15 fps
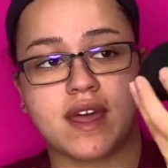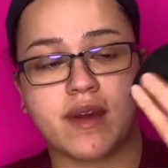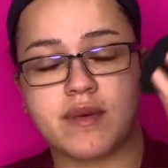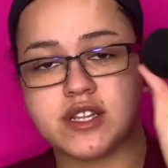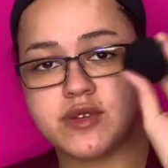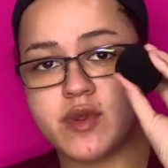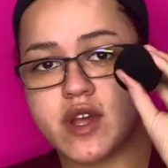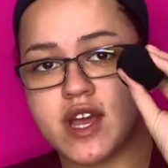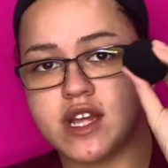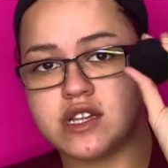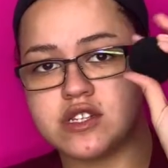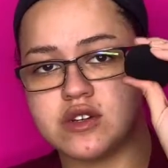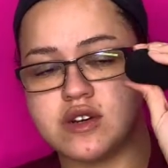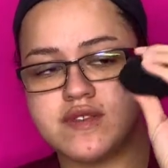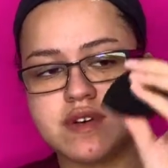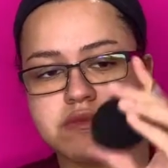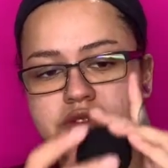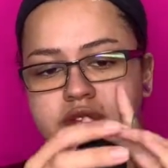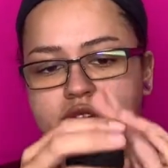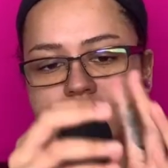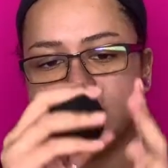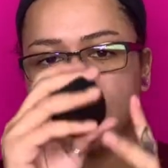I wish I would have got two of them
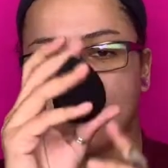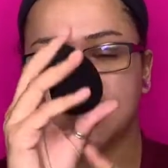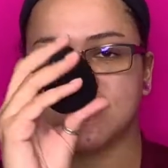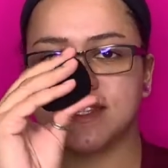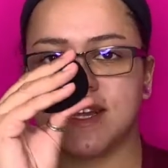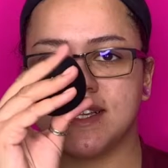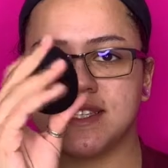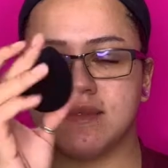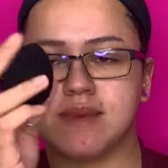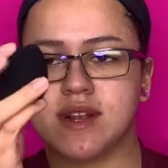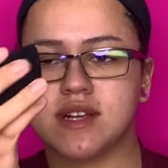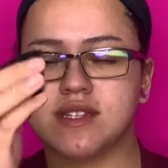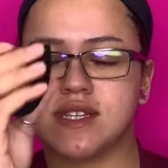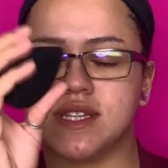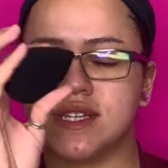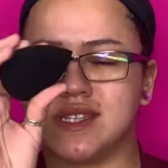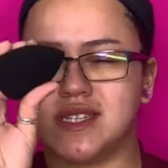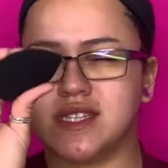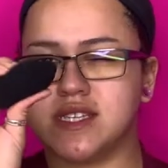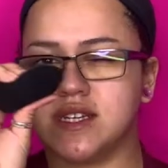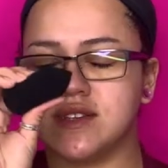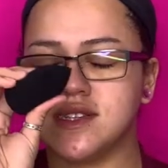so I could do like a size comparison. It
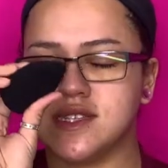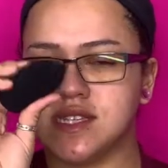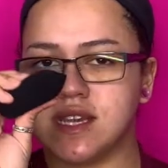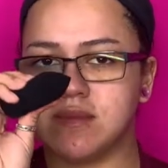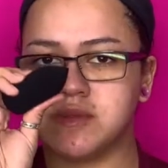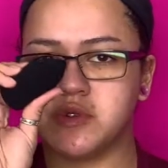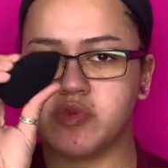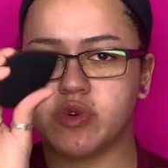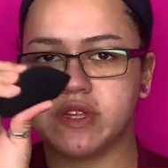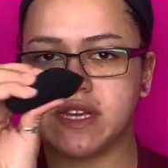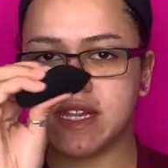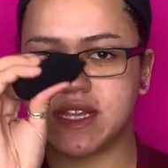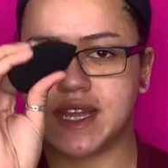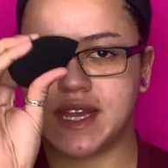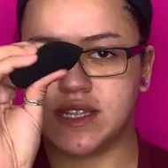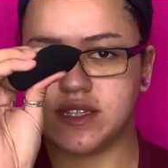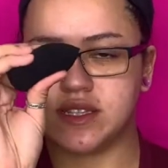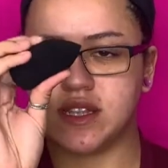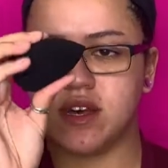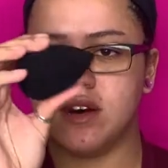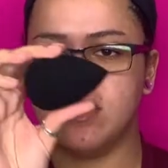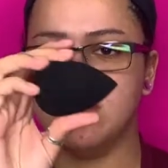still seems really dense
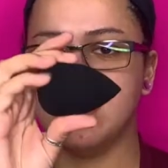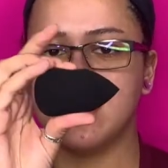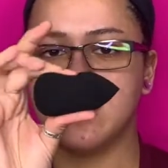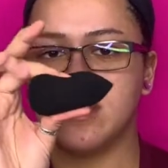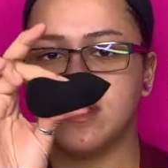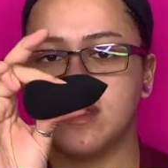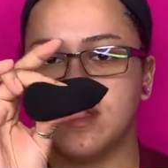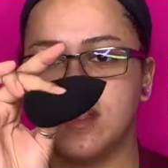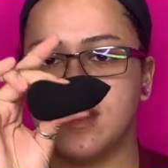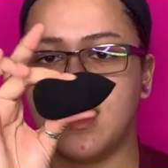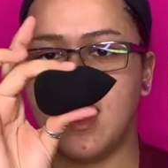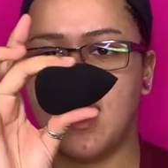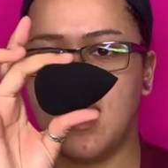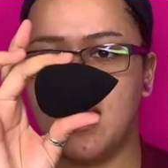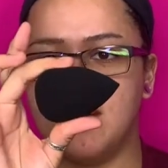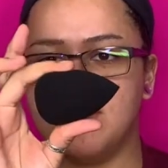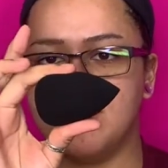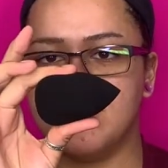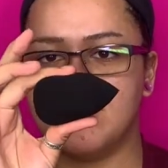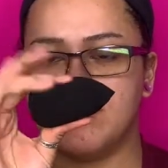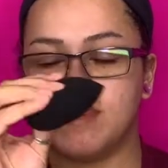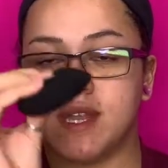though,
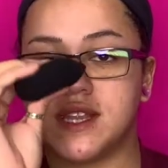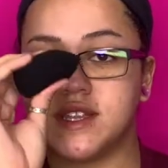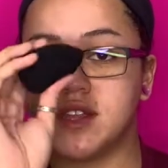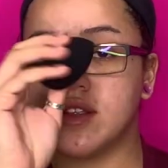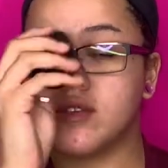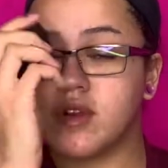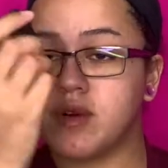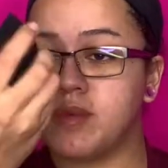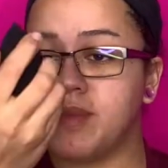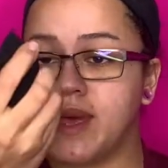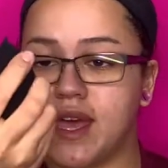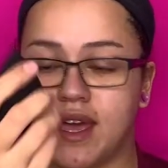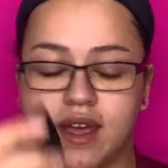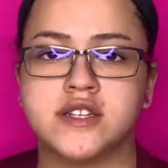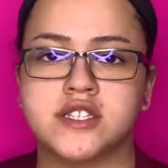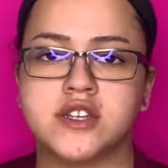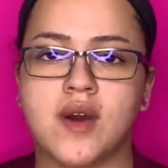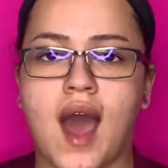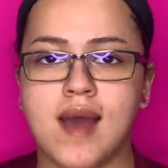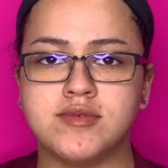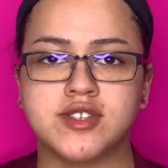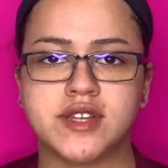but it did grow big. So
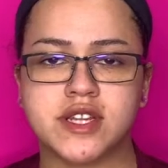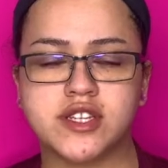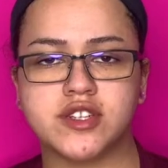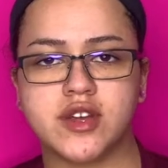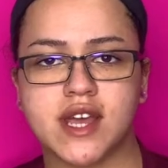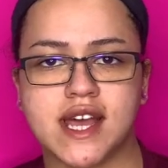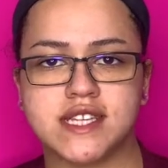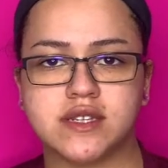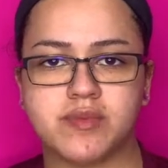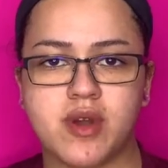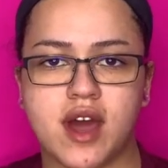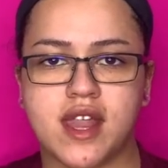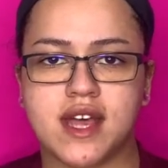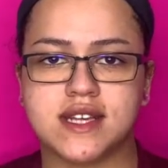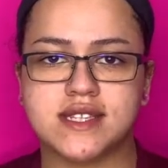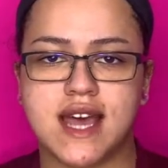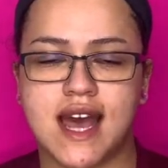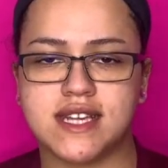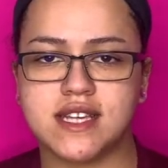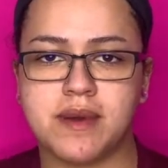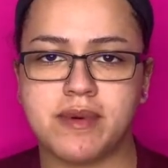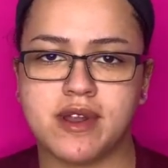I'm just going to show you guys the products
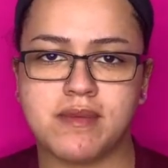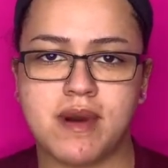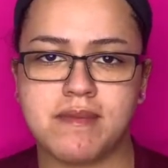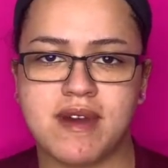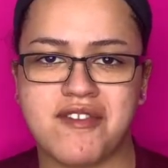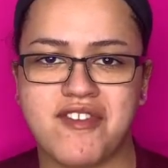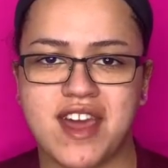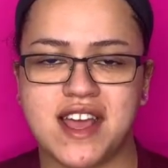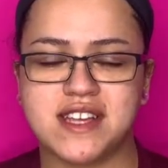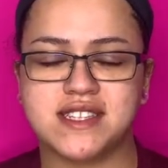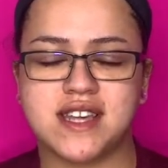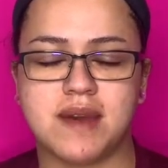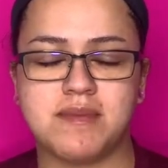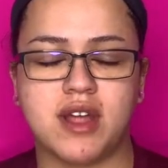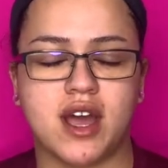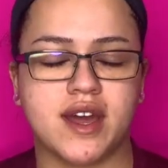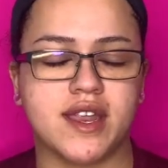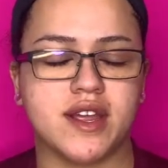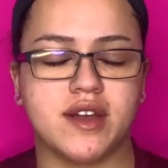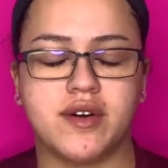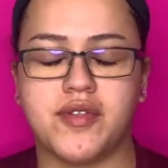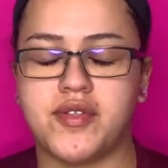as I put them on my face. I'm not
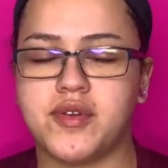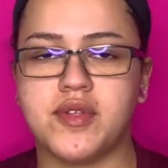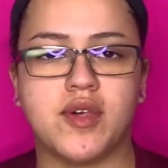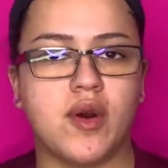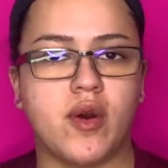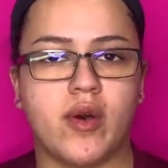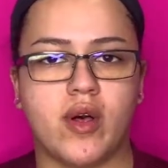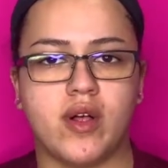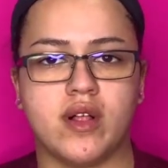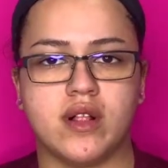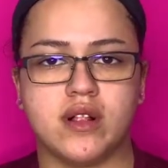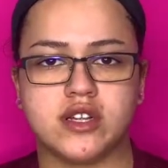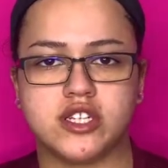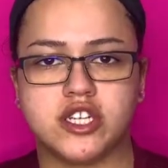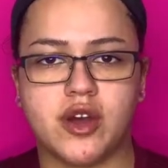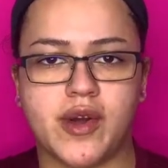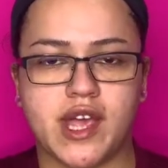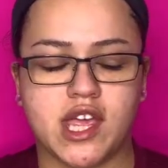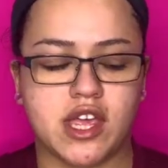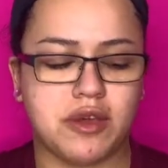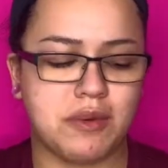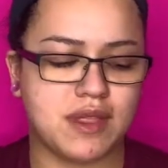going to go through the whole
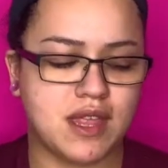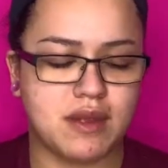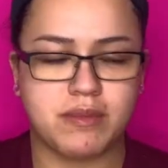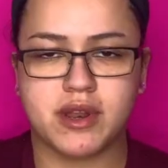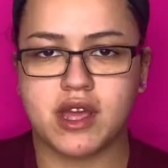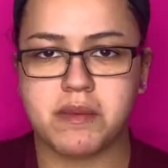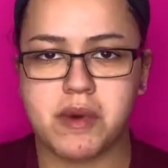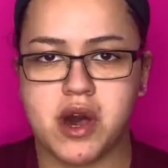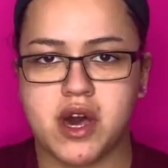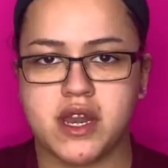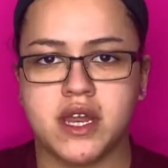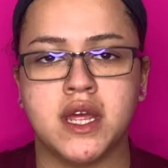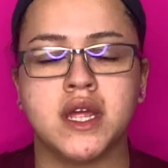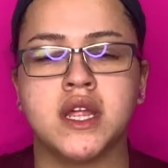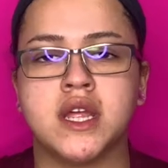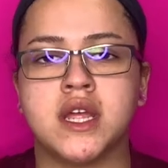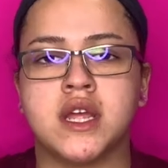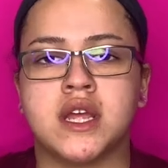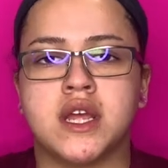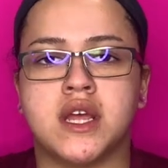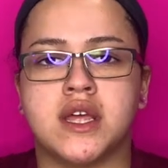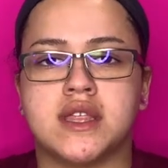showing you and then putting them on.
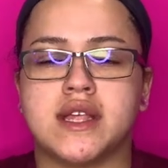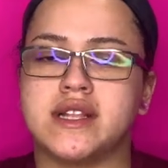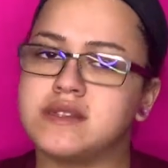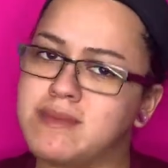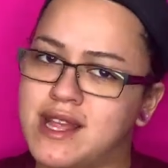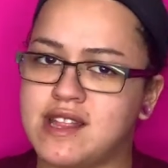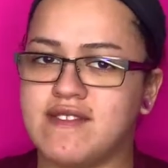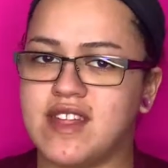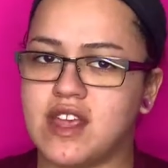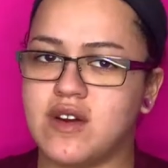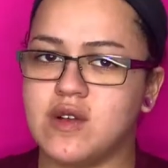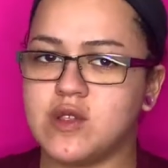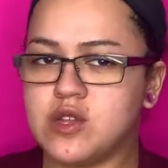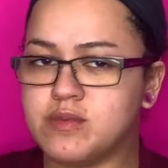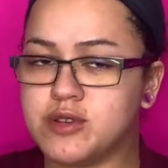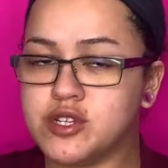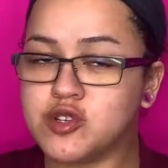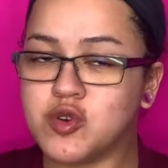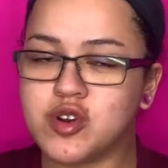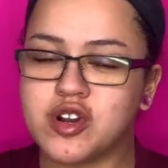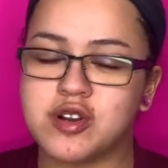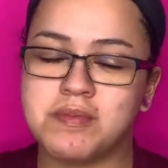Let's make the video a little bit
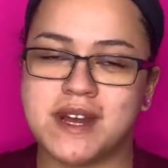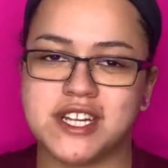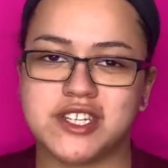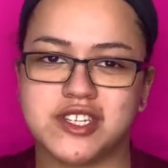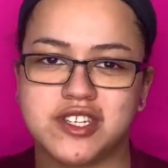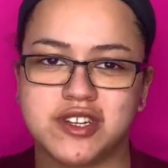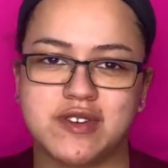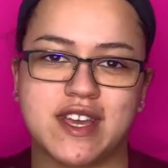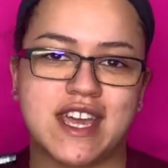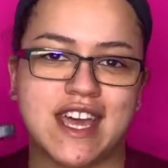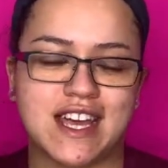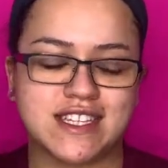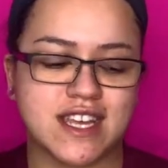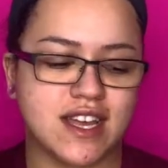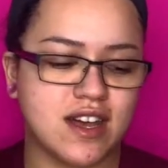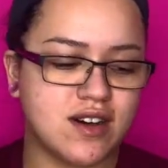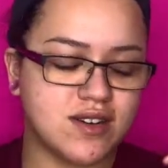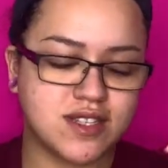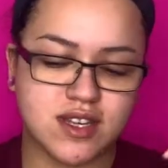shorter by just doing it as I go.